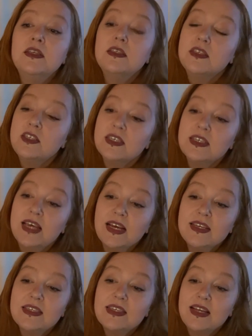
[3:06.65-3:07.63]
So just get
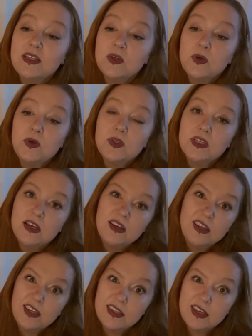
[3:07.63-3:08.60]
as settled
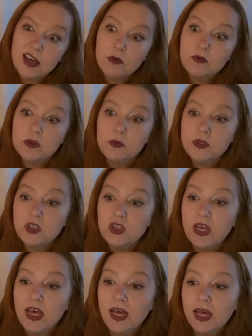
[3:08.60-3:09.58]
and comfortable as you
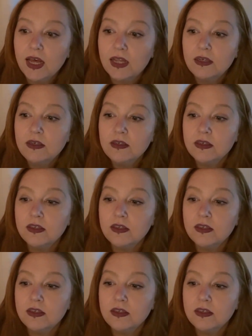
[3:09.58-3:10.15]
can,